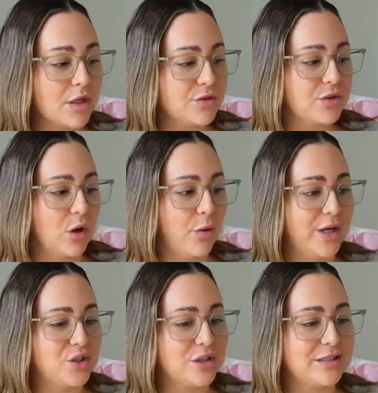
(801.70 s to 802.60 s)
So
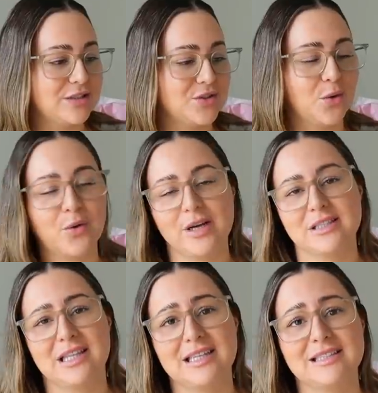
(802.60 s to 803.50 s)
it just is so
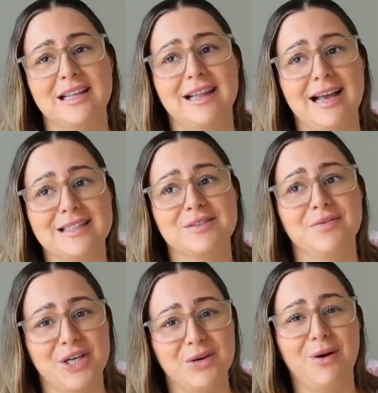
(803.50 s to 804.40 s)
crazy that it's the last
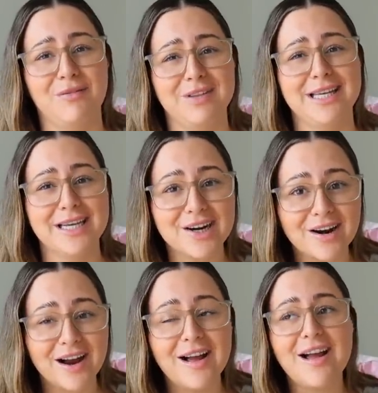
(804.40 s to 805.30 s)
video of the
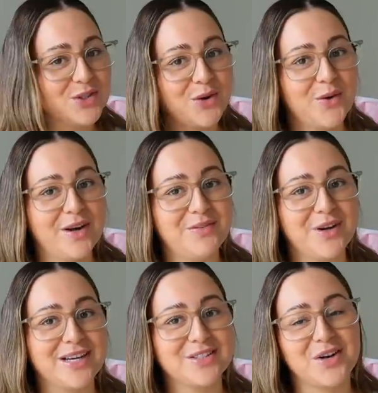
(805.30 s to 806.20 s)
year. Also, if you
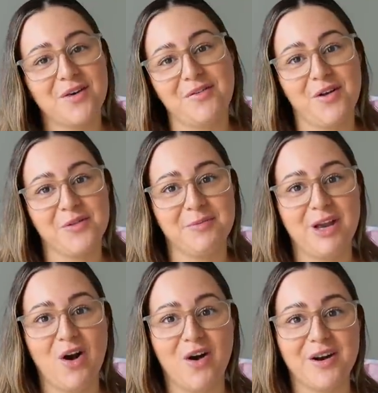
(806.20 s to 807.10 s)
guys are not following
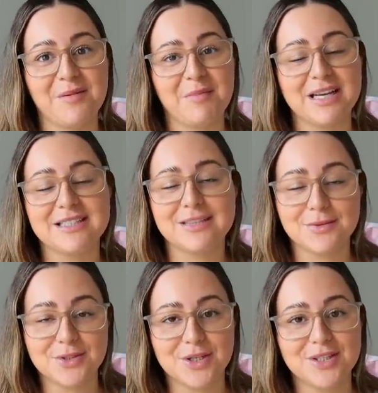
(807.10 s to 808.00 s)
me on my
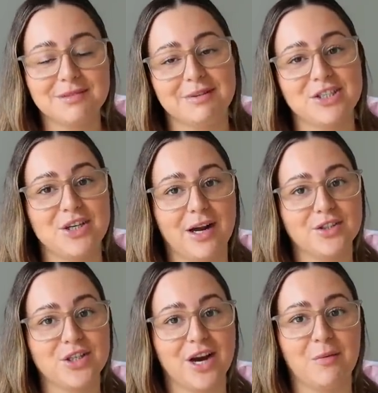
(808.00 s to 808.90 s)
socials, make sure you
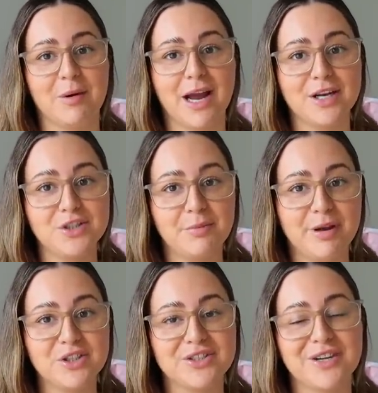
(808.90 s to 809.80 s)
guys check out my IG
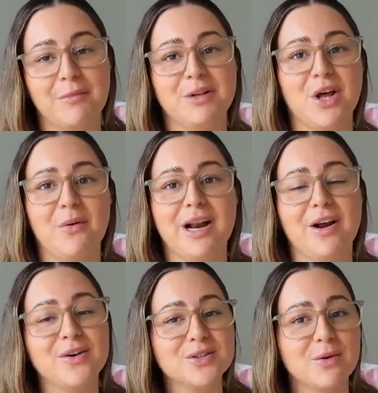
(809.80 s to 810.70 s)
pages down below. And
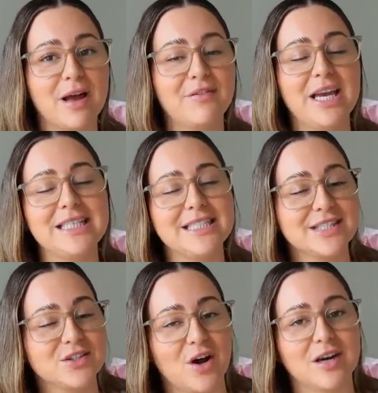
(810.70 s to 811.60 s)
I also have a
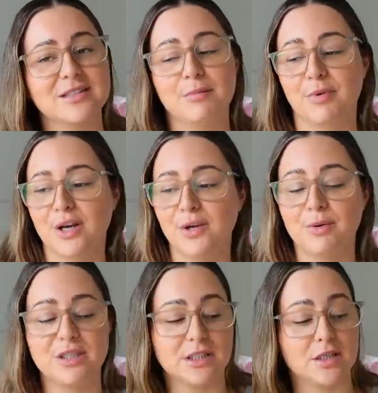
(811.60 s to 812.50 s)
TikTok because I'm brand new
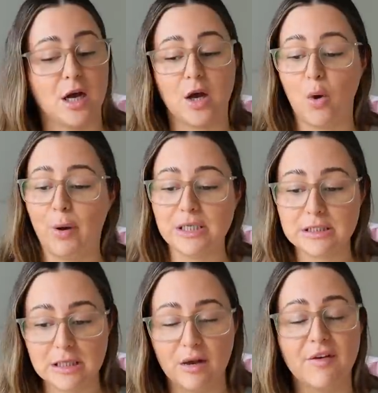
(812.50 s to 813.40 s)
on TikTok. Watch
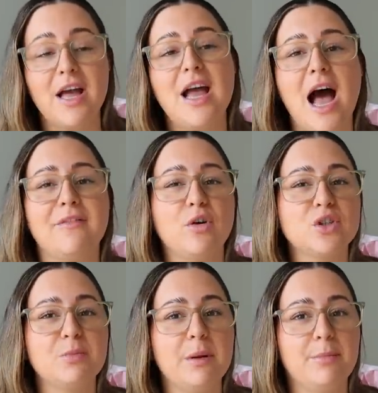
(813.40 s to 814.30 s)
yourself. I've
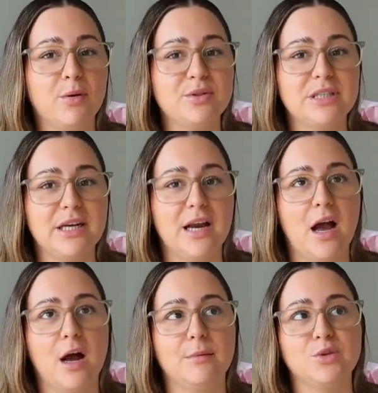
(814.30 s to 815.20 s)
also been posting
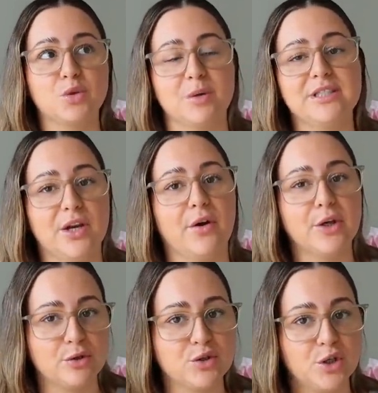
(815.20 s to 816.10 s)
um, shorts here
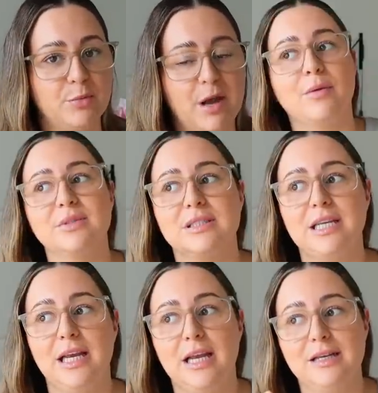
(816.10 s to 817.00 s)
on YouTube. I was
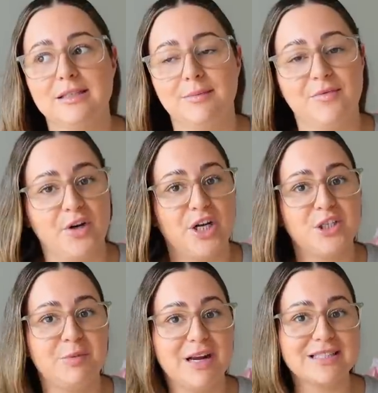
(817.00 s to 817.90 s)
taking some
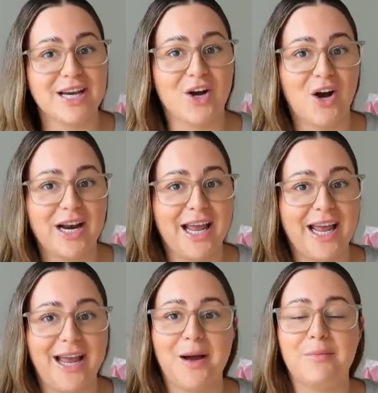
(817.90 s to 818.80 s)
footage because I got
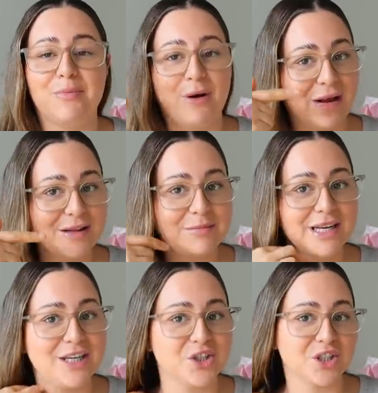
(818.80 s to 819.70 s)
a brow
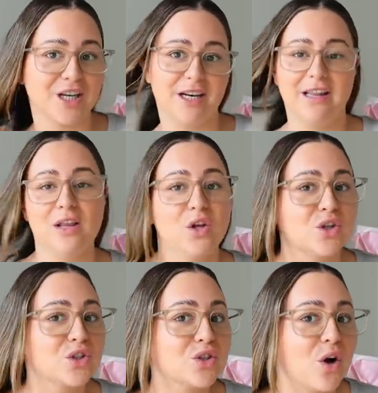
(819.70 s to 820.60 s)
lamination. They
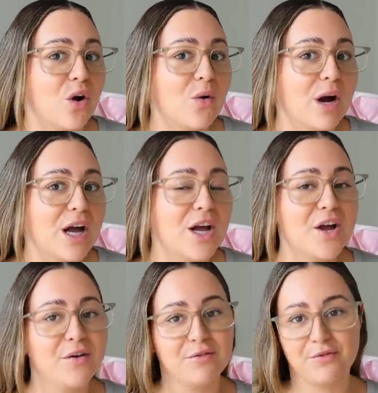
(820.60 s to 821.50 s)
look so
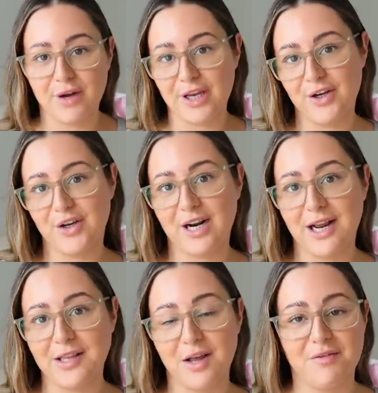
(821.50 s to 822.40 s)
freaking good.
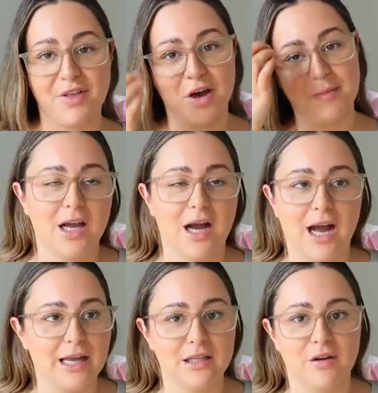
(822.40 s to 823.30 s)
I love them.
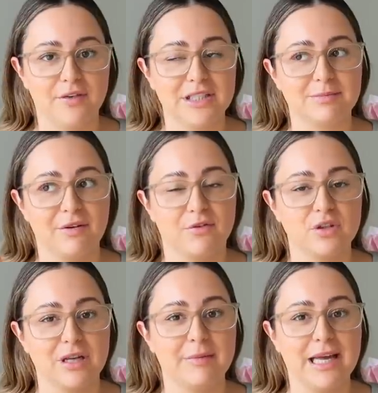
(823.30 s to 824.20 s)
I love it. It's my
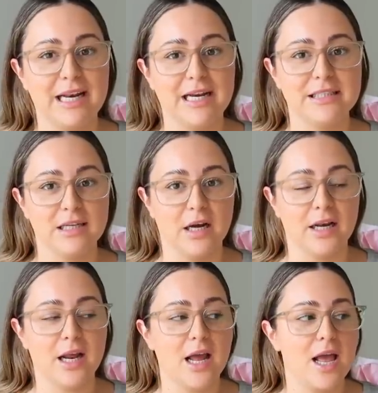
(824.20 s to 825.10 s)
first time getting it
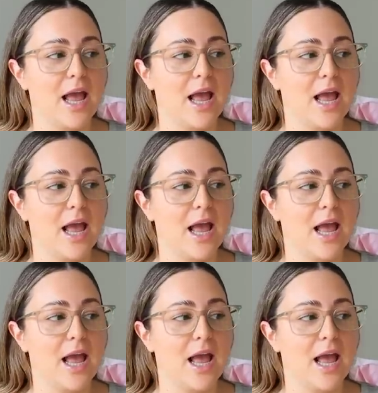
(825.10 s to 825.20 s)
done